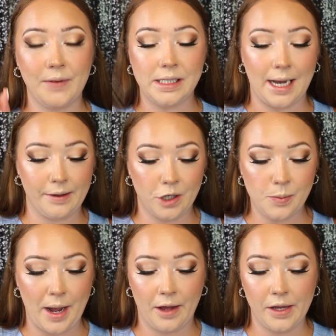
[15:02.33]
these eyeliners
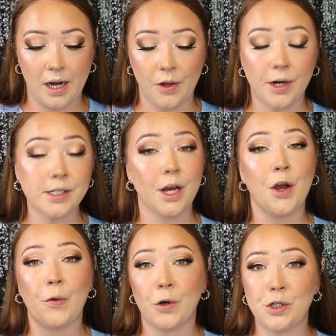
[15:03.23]
by LA Colors.
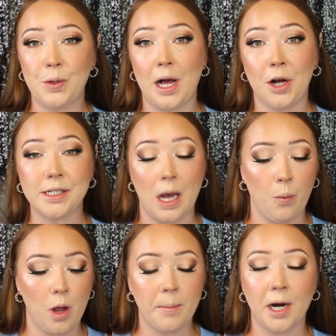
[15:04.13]
They're $2 at
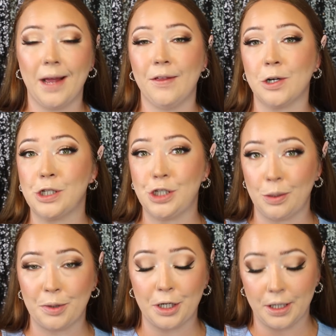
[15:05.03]
Walmart and they're
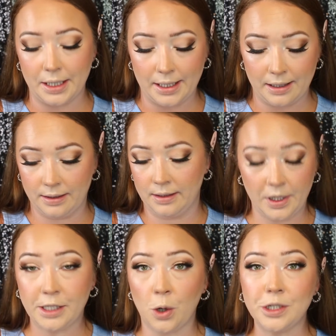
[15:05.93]
super good.
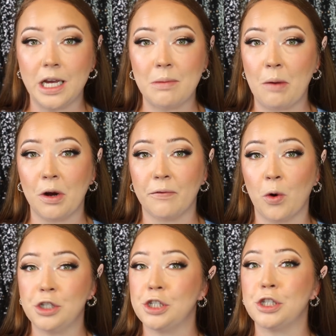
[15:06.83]
Like, don't take my word
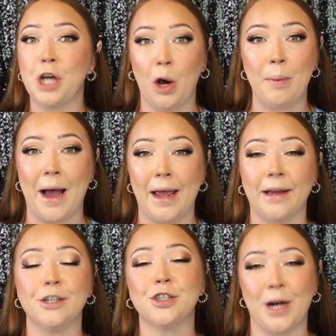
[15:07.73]
for it. Just go buy it
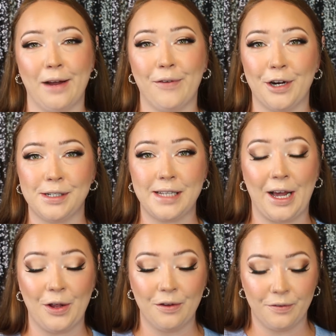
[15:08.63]
and try it for
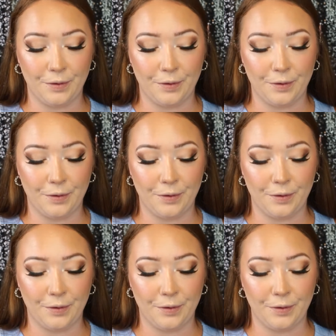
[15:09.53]
yourself.